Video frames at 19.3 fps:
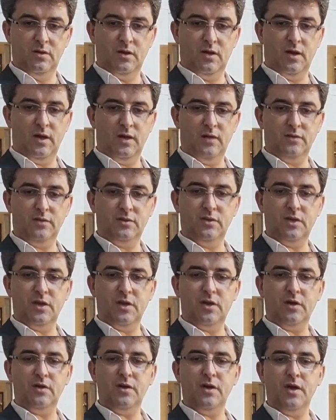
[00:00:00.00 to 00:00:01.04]
And they are
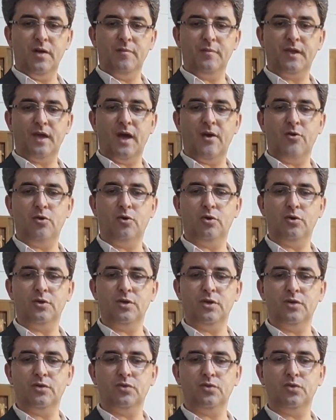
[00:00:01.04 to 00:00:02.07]
named
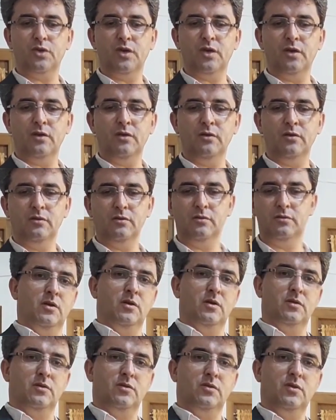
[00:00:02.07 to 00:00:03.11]
according to the
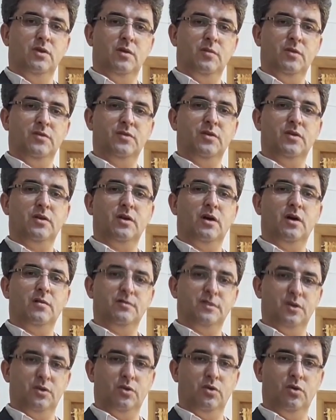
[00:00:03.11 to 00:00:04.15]
diameter of
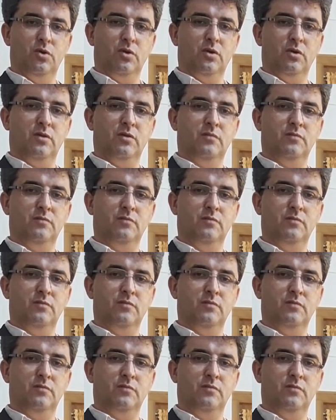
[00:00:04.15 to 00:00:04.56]
the hole.